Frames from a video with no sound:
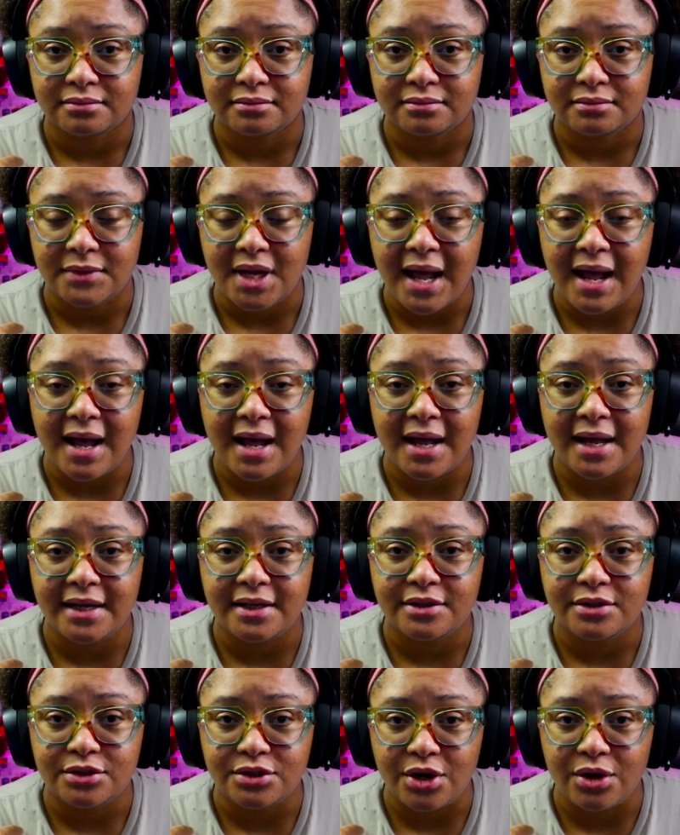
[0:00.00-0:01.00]
I
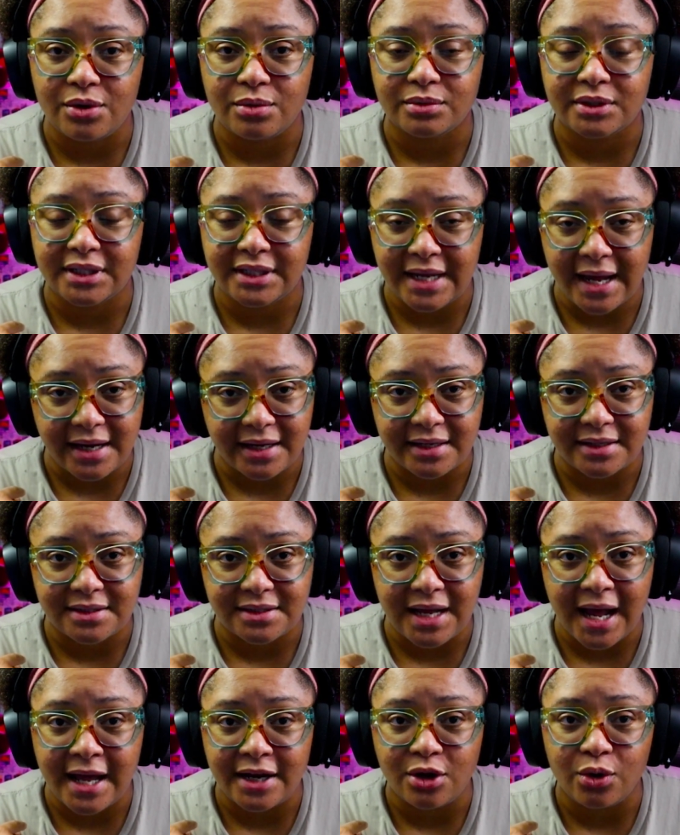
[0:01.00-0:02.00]
don't get it.
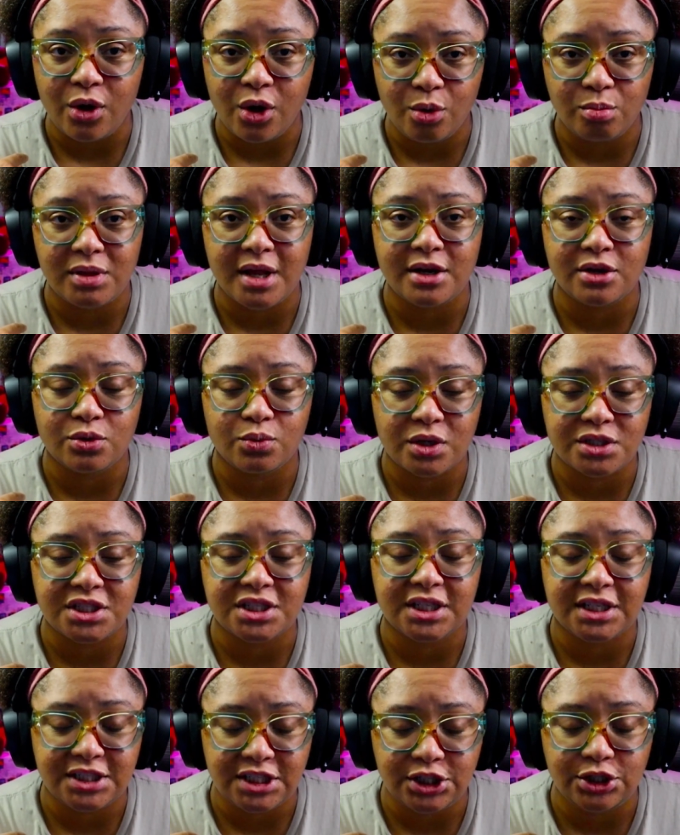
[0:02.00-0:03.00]
I know Homelander wants to
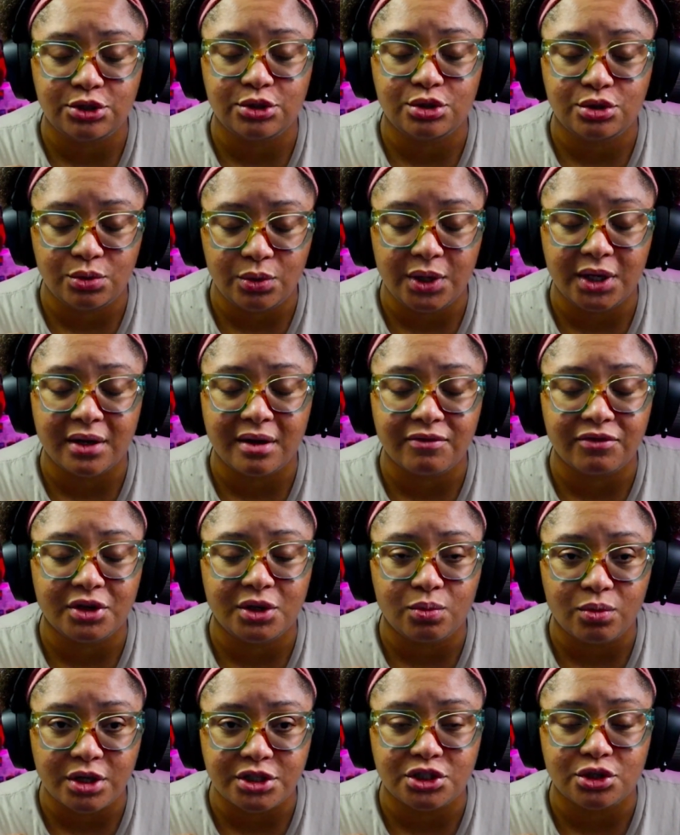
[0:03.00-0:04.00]
continue doing whatever he
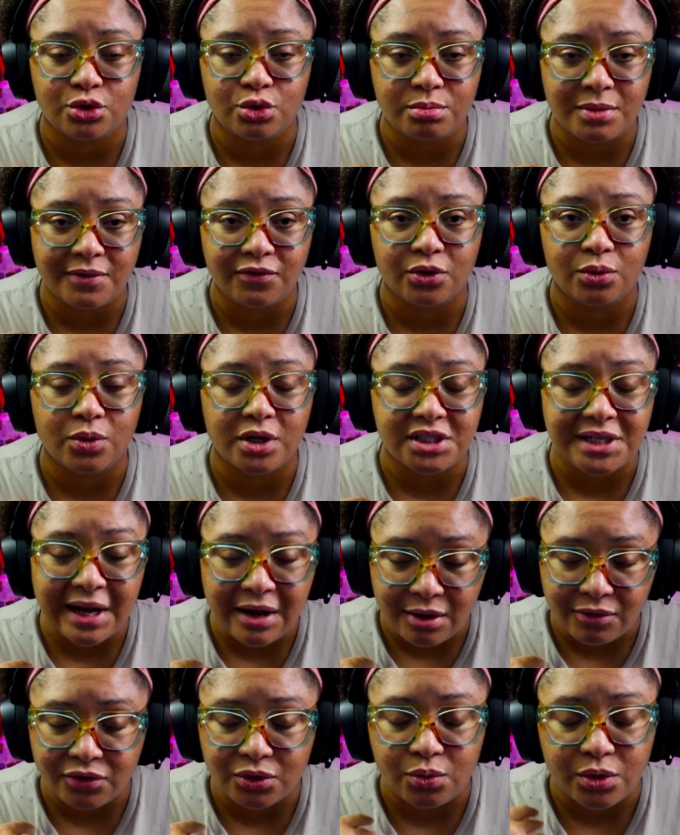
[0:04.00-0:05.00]
wants to whomever he wants,
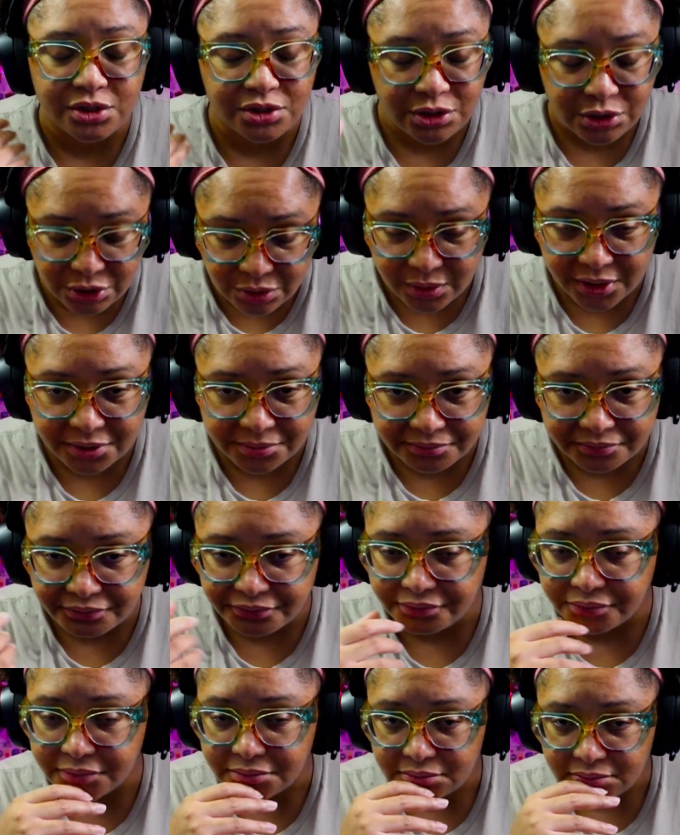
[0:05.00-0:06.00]
however he wants to do it.
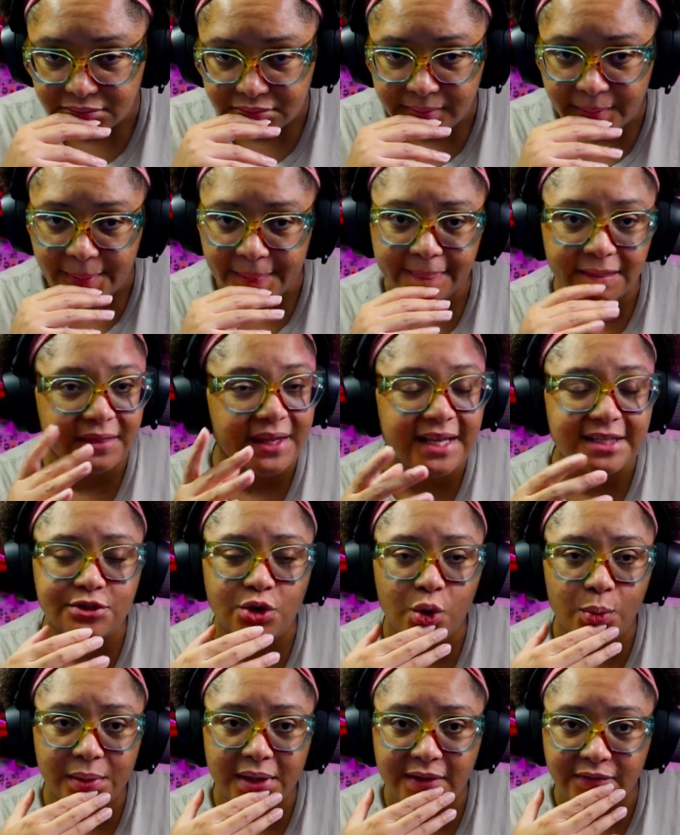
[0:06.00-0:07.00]
That's the
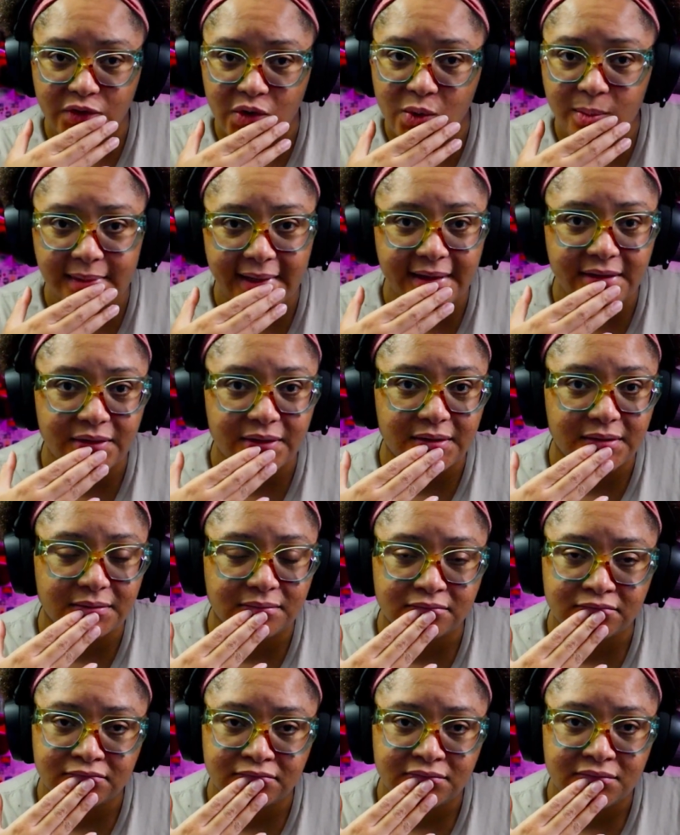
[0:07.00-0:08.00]
whole plan for Homelander.
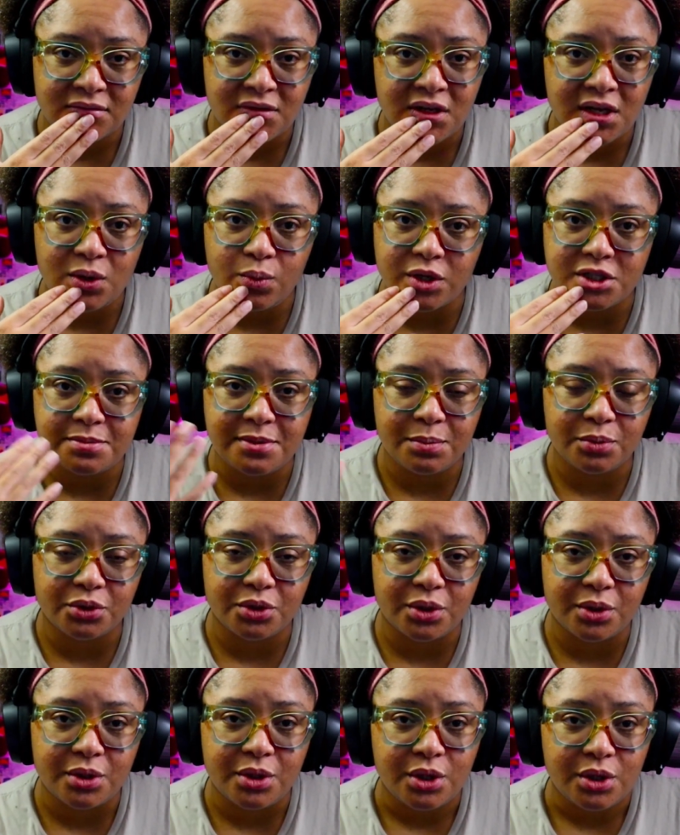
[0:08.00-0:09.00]
He wants people
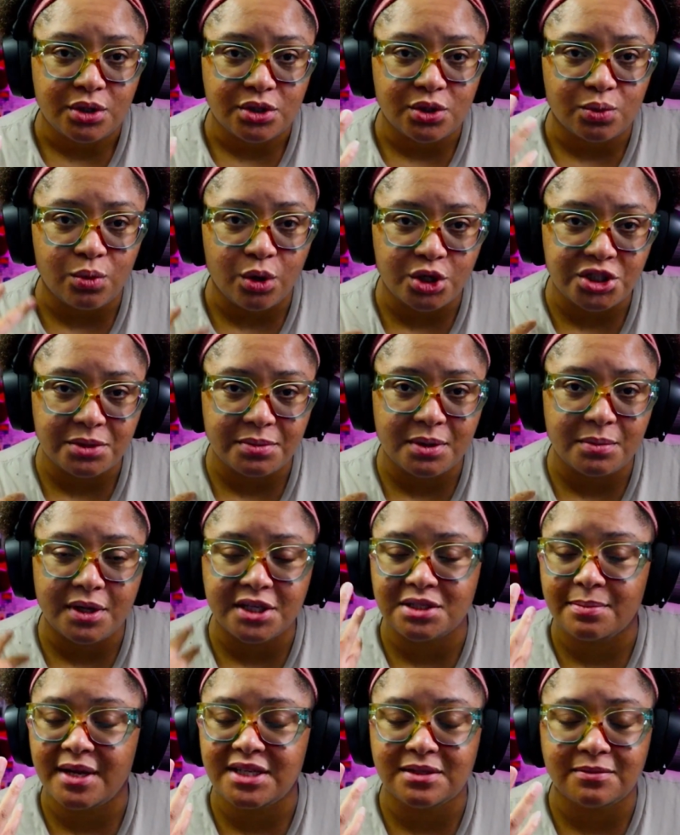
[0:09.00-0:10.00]
to worship him
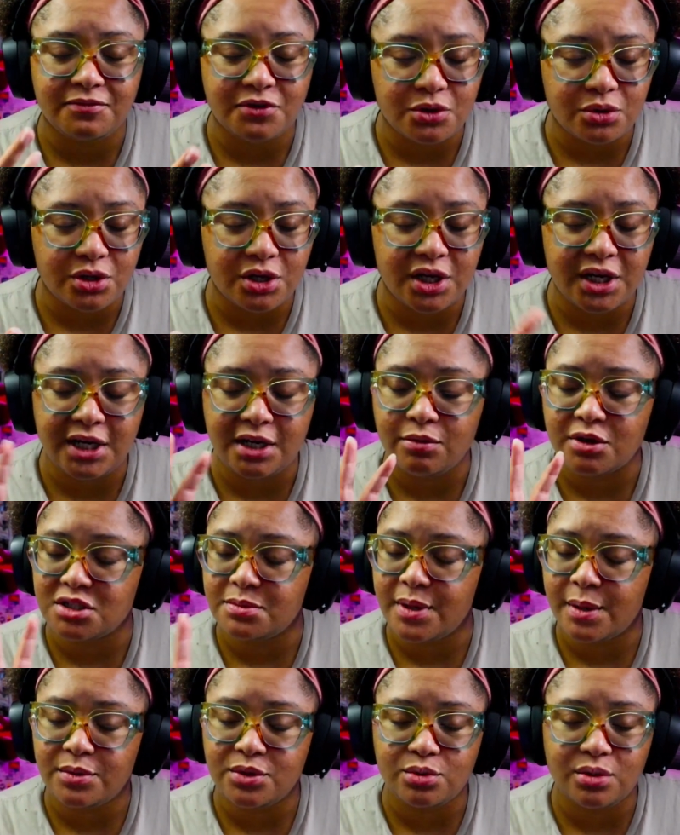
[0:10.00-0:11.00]
because it makes him feel good, and he wants to
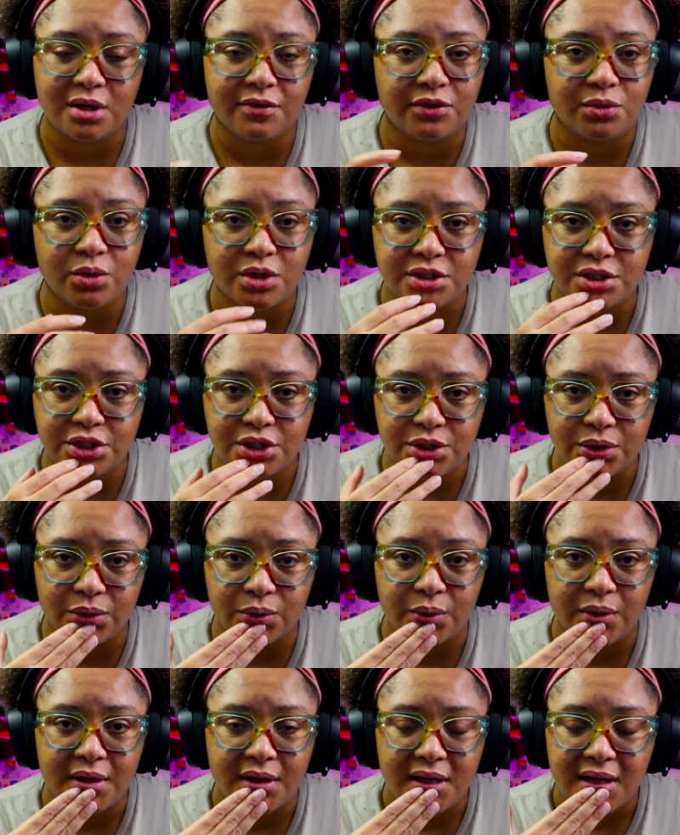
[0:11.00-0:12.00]
be able to do whatever he wants to do.